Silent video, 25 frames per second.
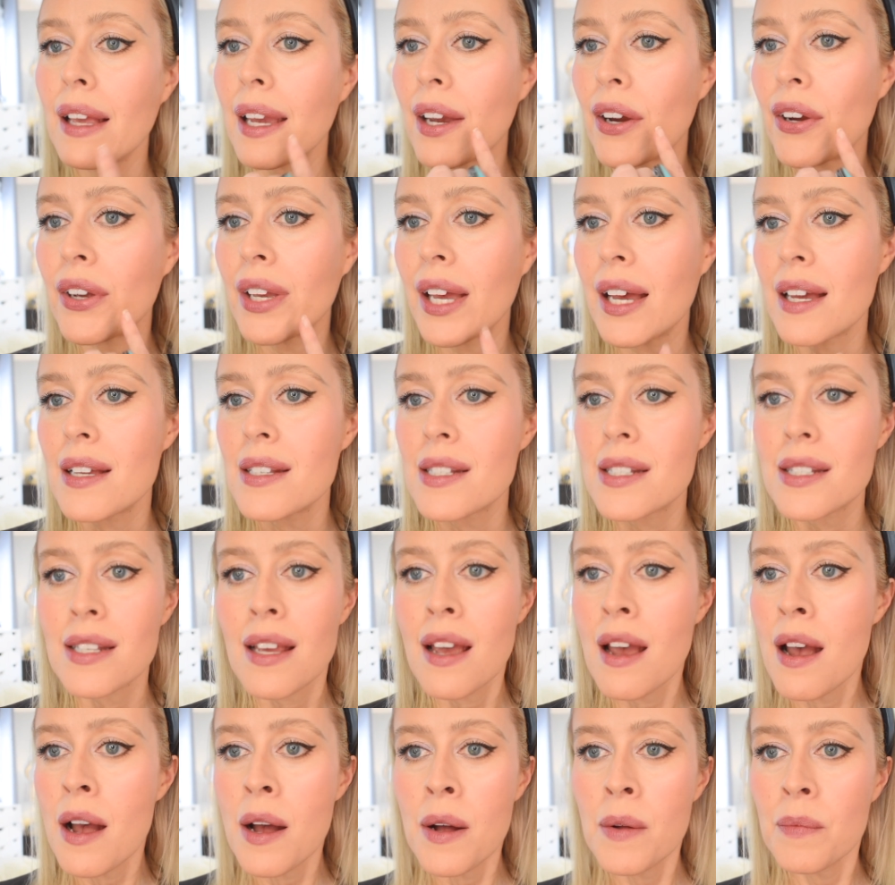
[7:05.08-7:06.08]
areas,
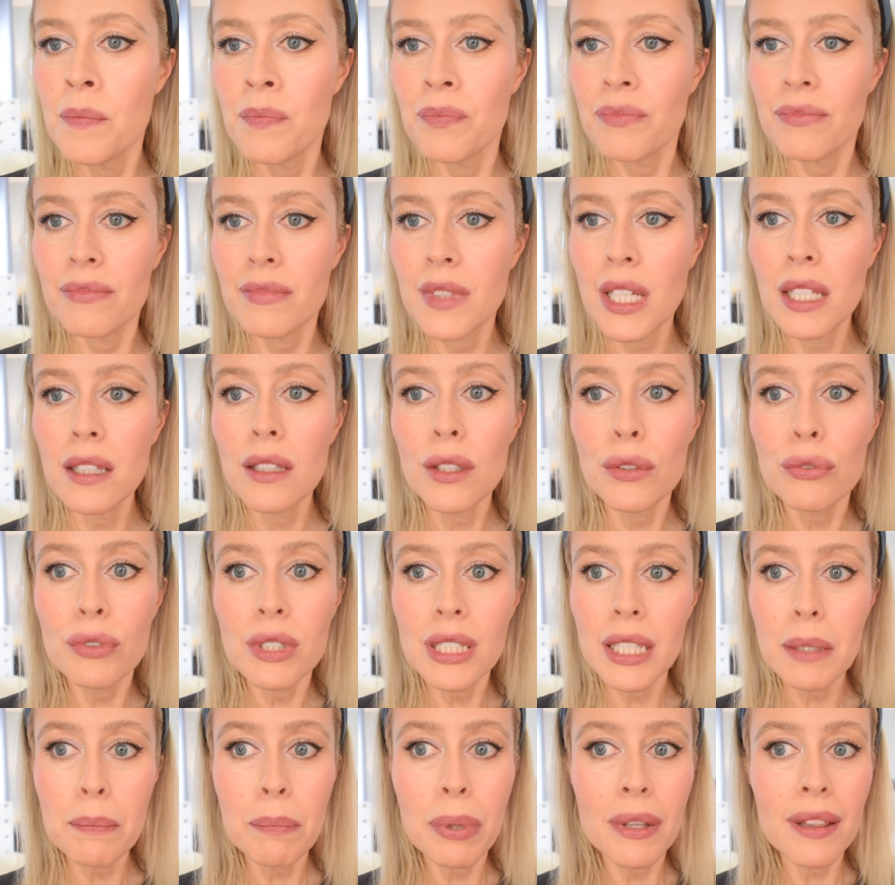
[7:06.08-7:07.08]
they look
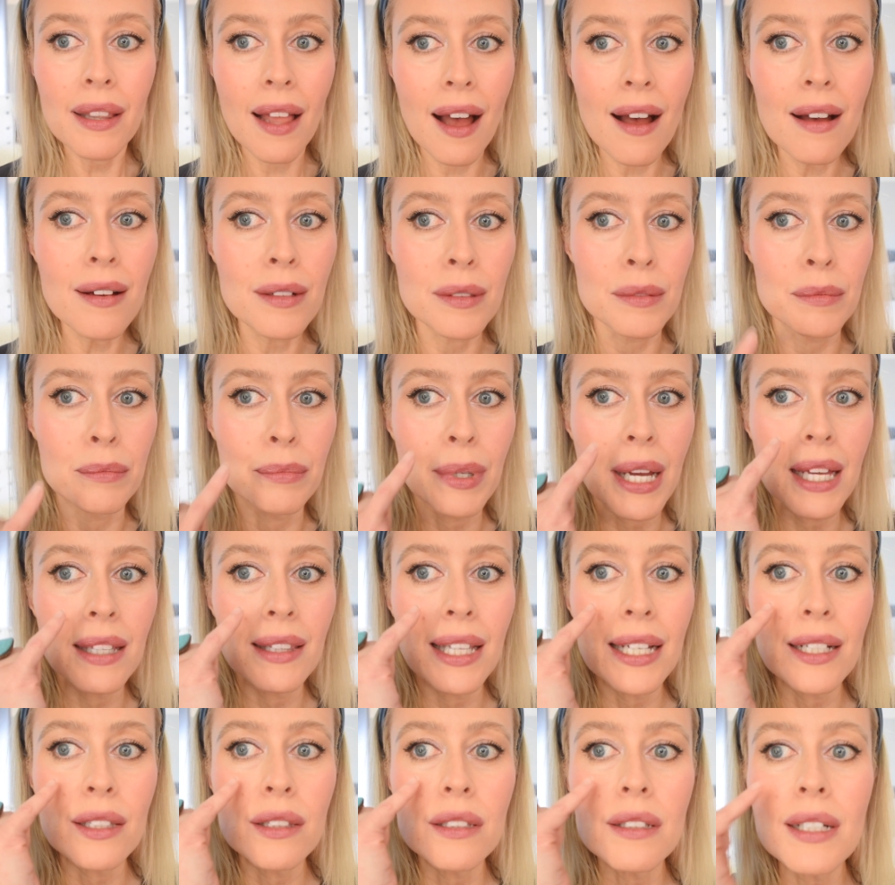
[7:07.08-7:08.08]
really plump. And
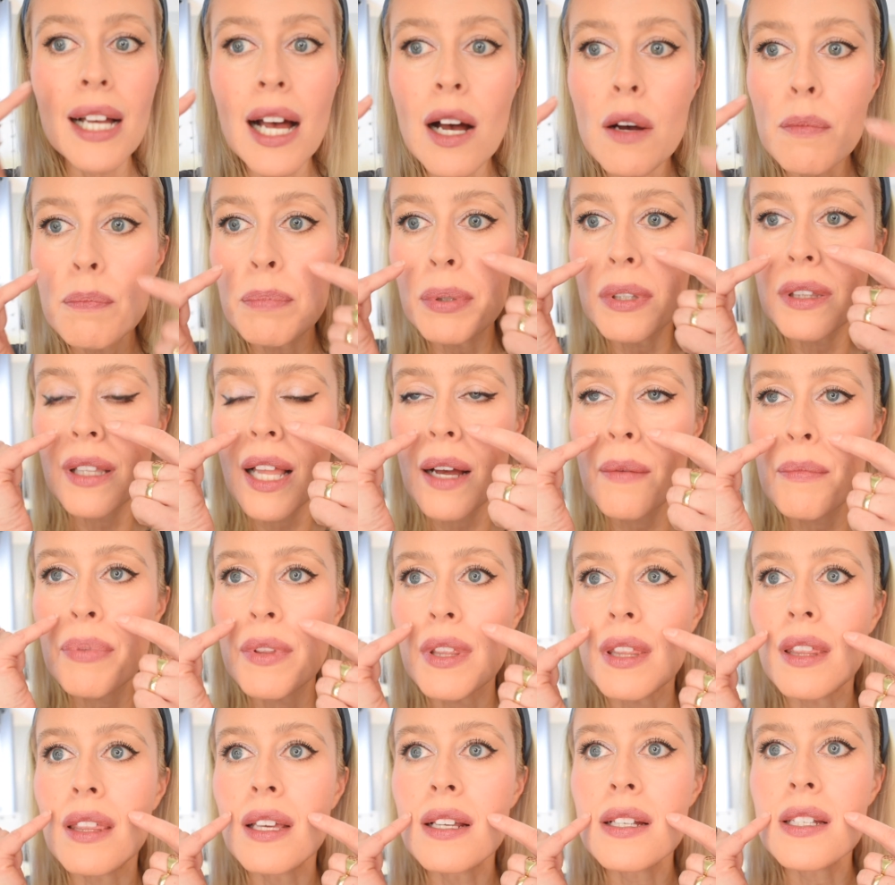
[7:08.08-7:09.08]
like, look how plump
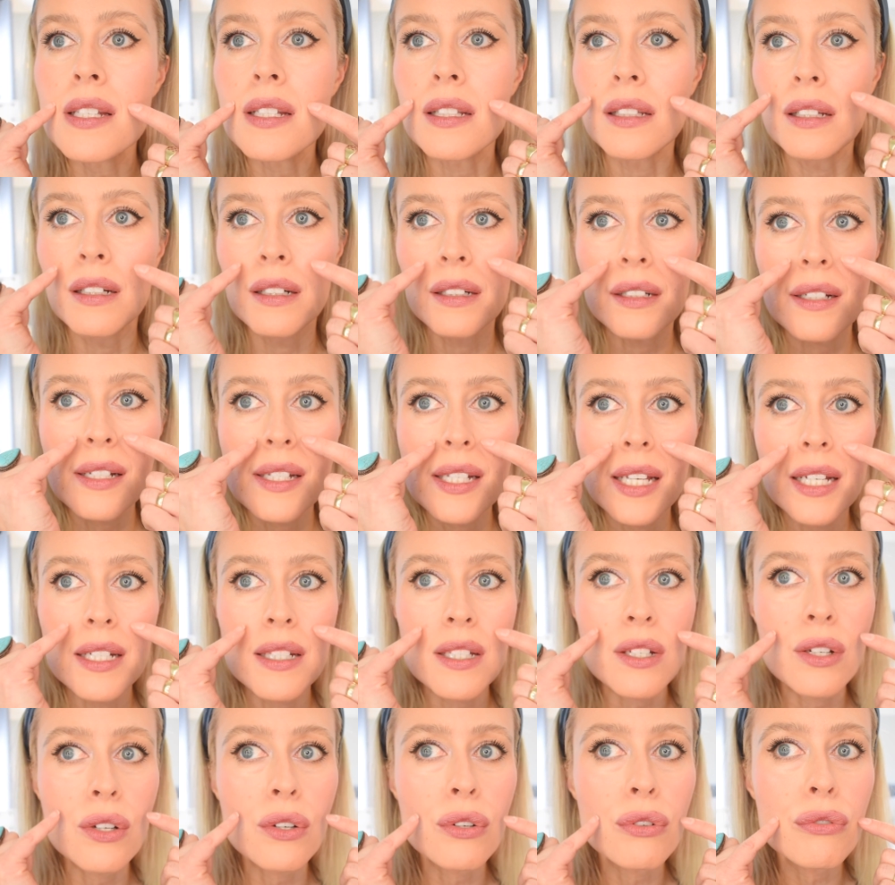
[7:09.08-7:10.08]
this looks.
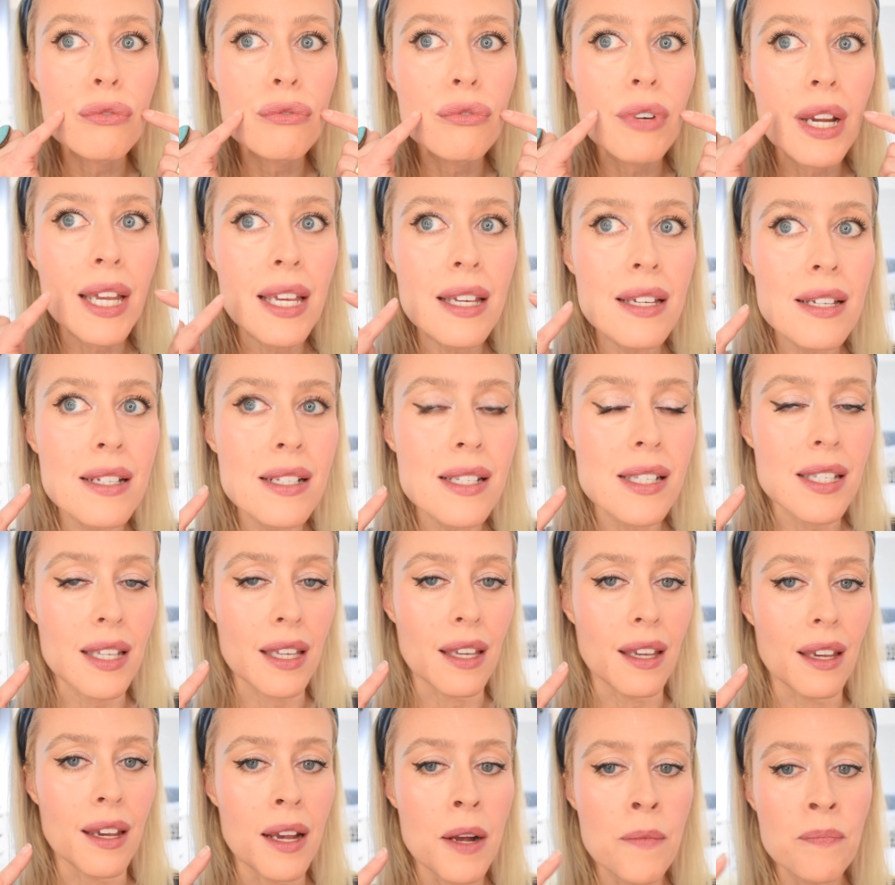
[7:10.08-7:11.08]
It's
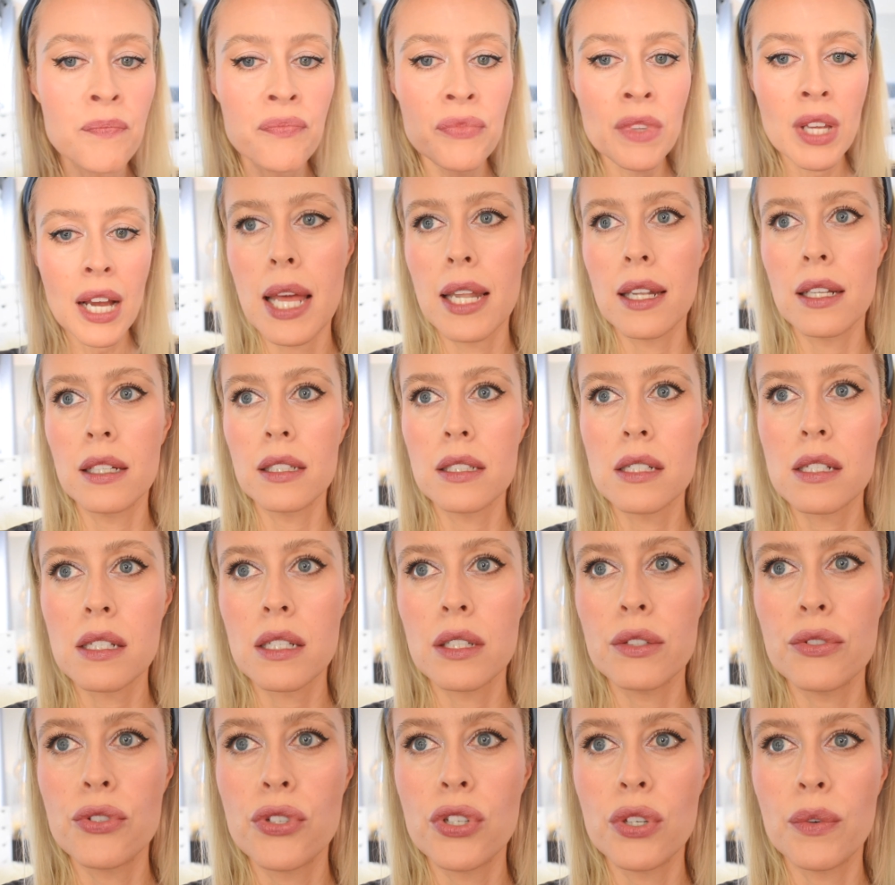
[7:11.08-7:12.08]
crazy. And let's
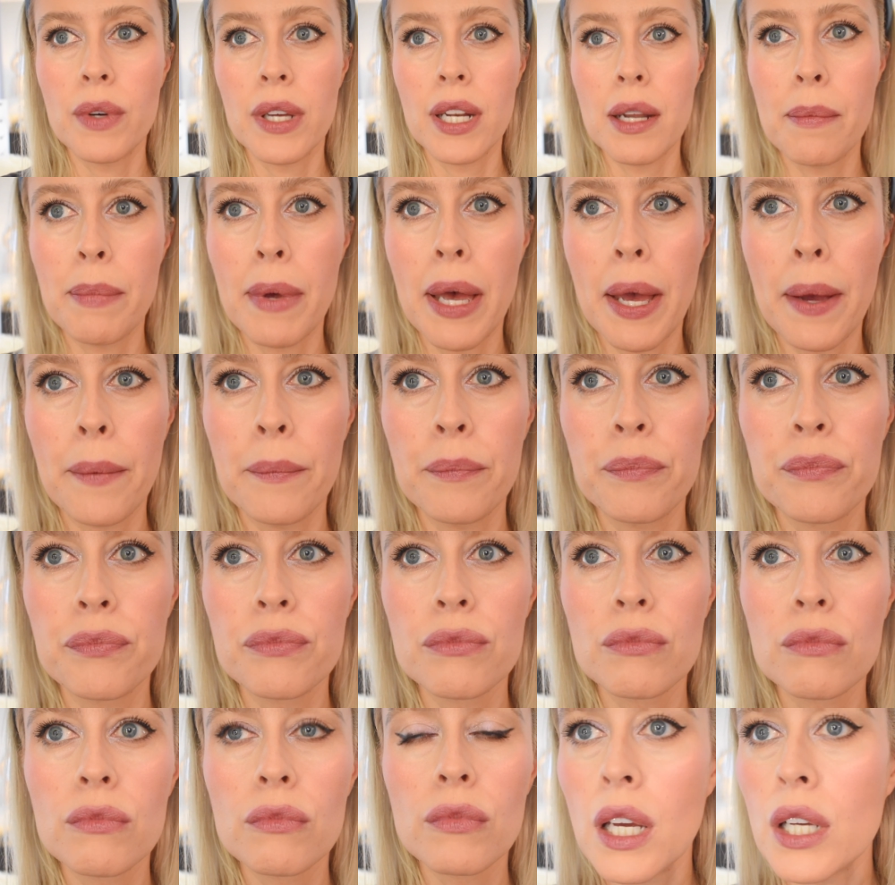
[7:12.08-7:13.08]
scoot you in a bit.
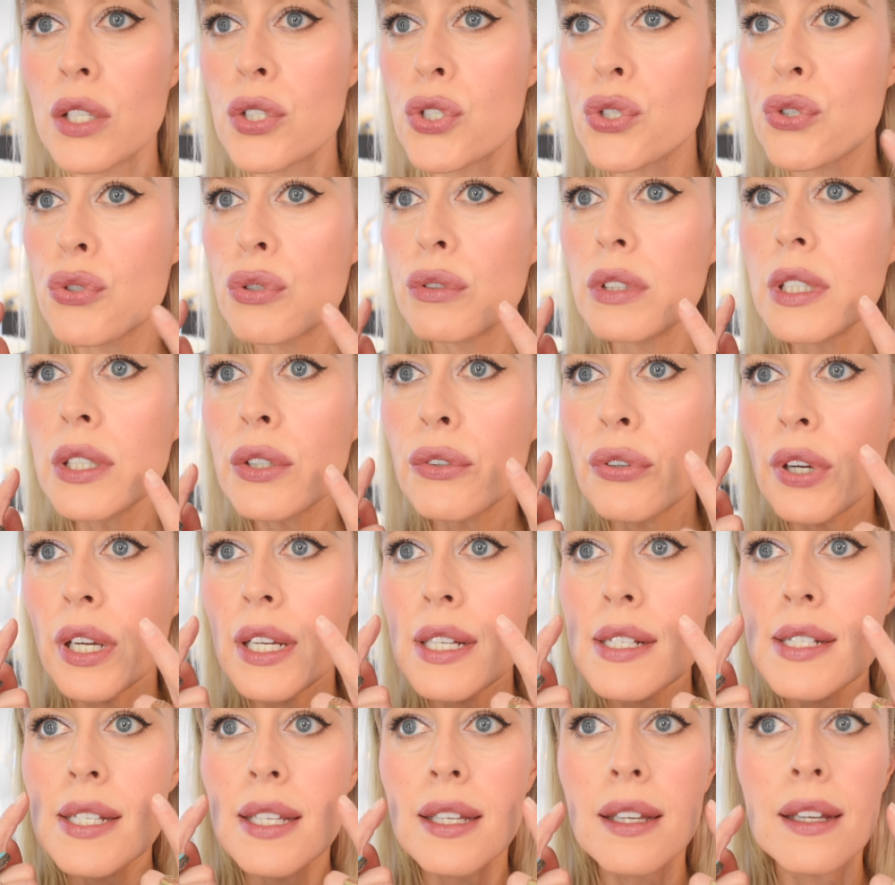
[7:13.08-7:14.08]
It's truly
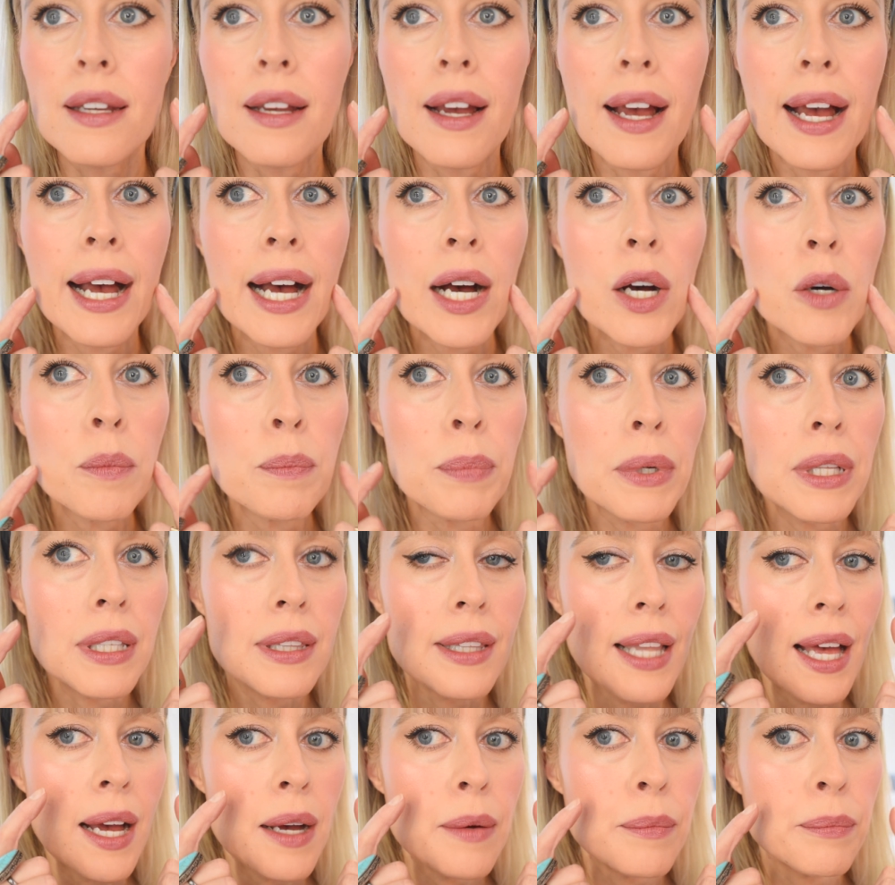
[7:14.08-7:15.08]
crazy how
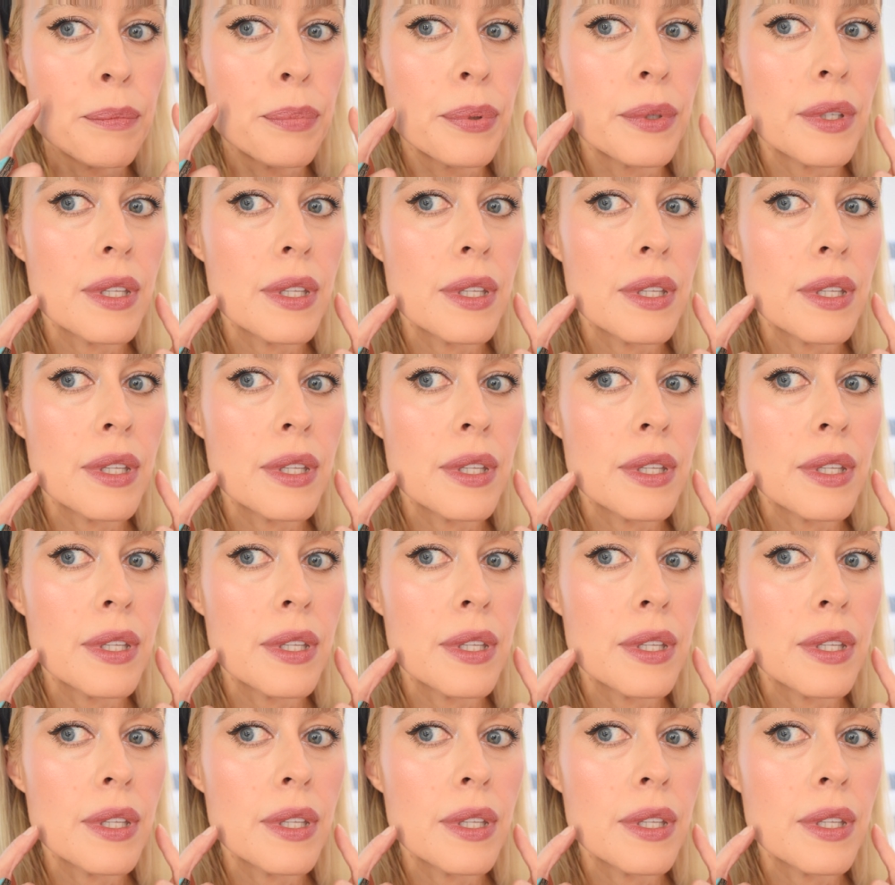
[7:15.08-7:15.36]
plump